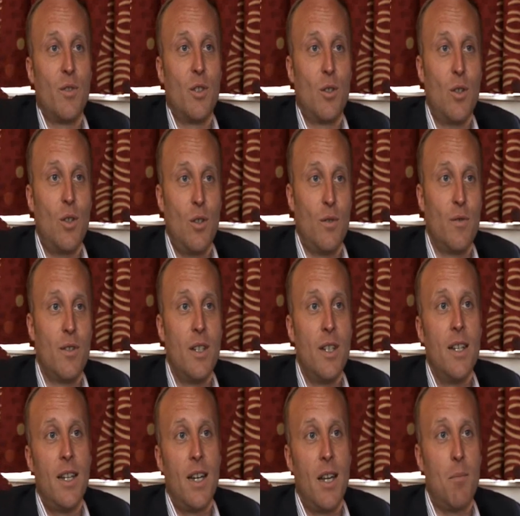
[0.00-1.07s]
the curve
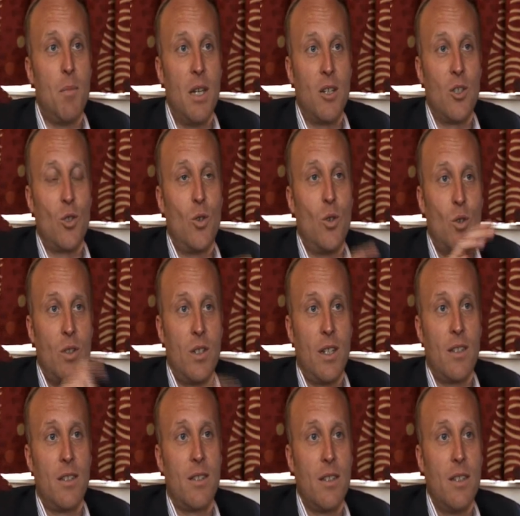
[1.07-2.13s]
and make sure
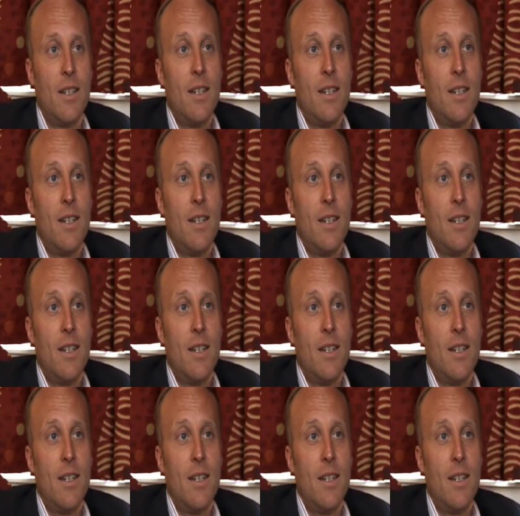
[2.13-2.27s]
that